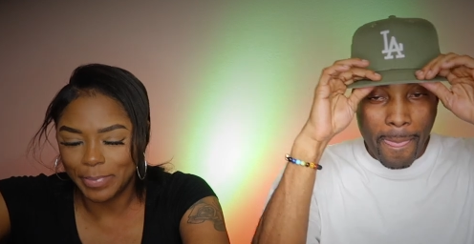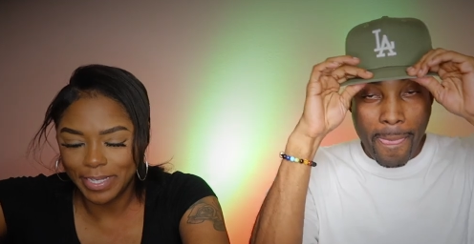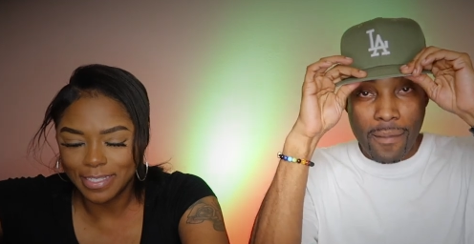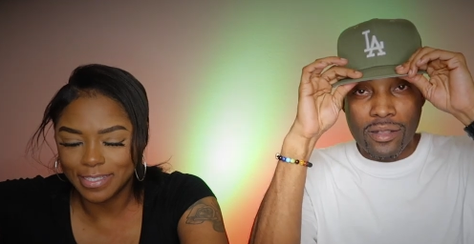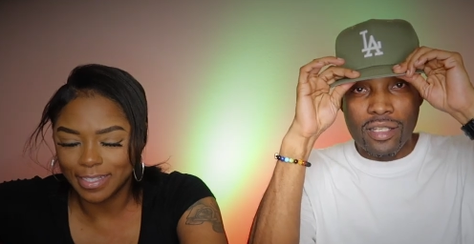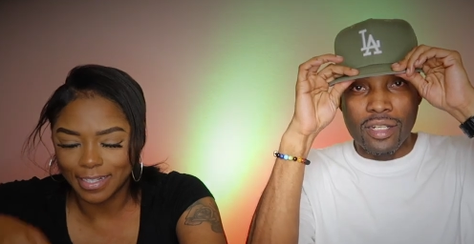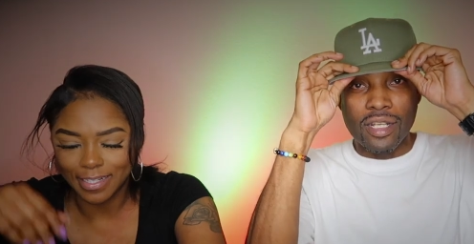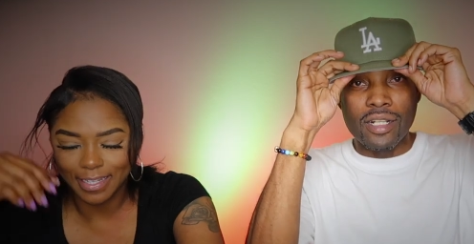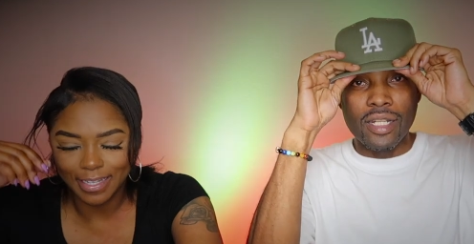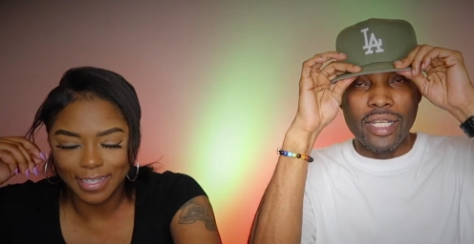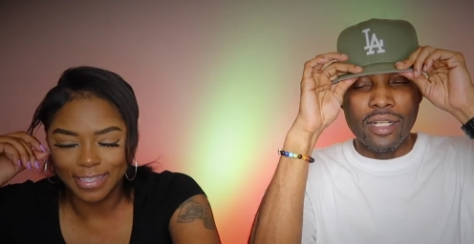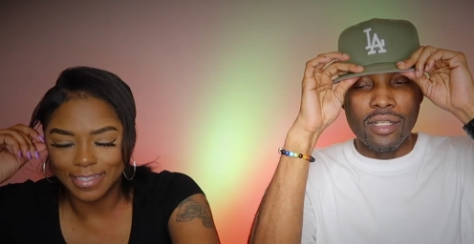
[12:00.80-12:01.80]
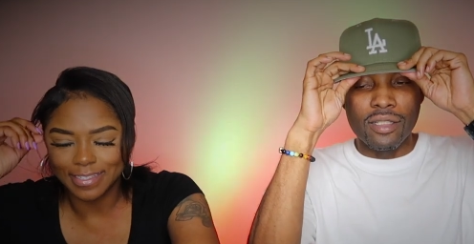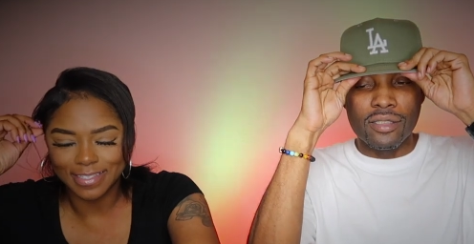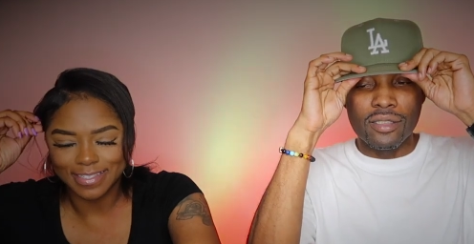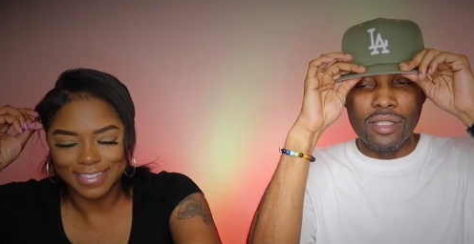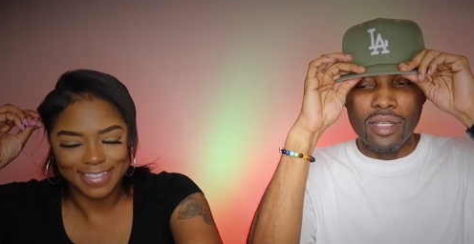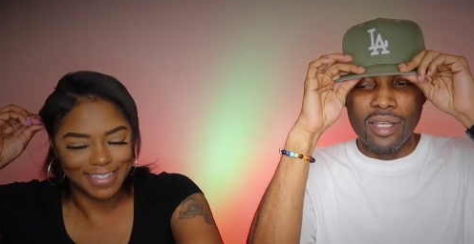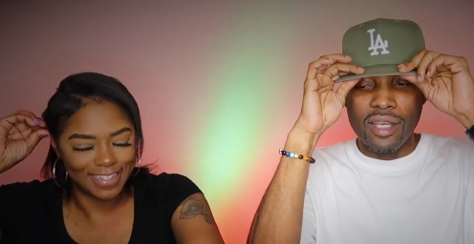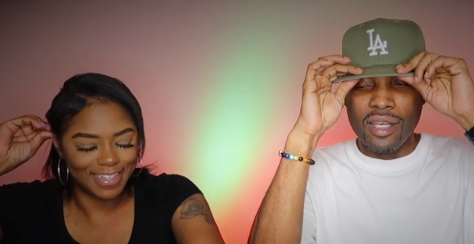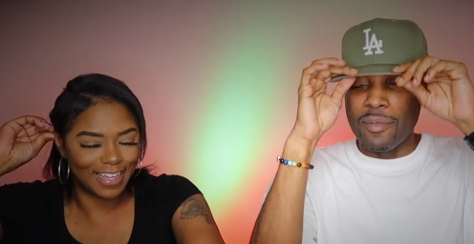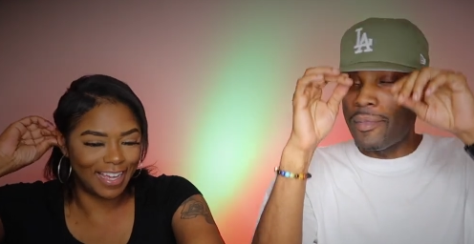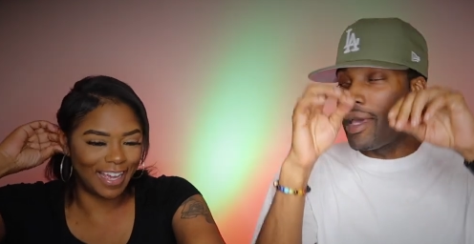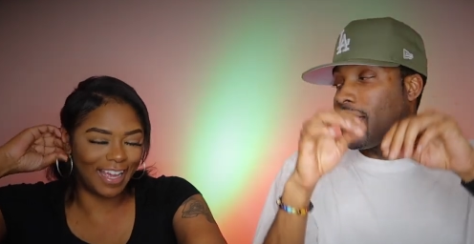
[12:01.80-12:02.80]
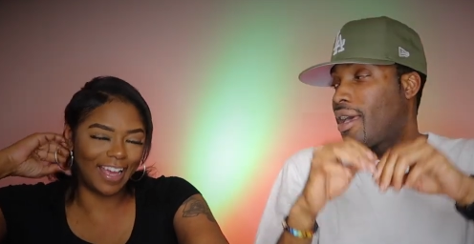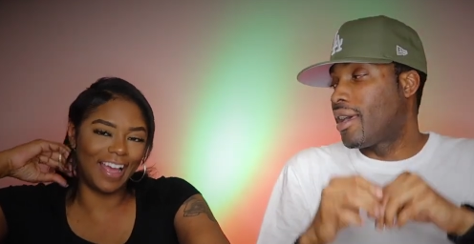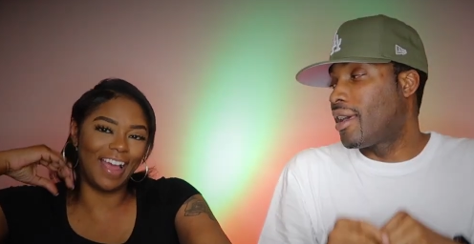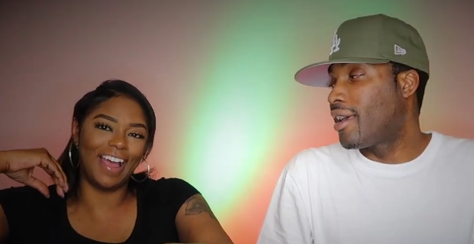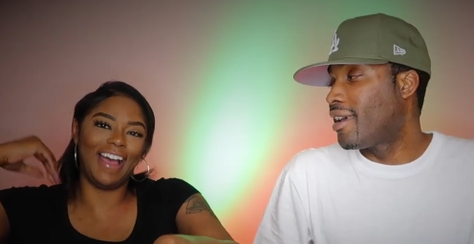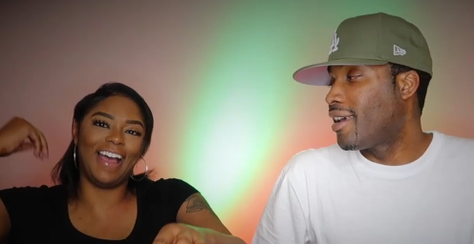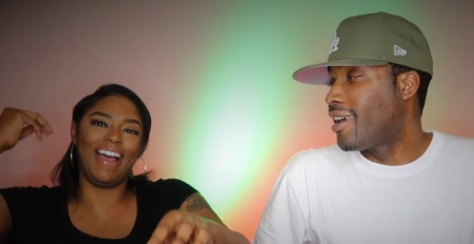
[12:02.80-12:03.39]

Speaker 1: beat to, to the, the, cleaners. cleaners. Man.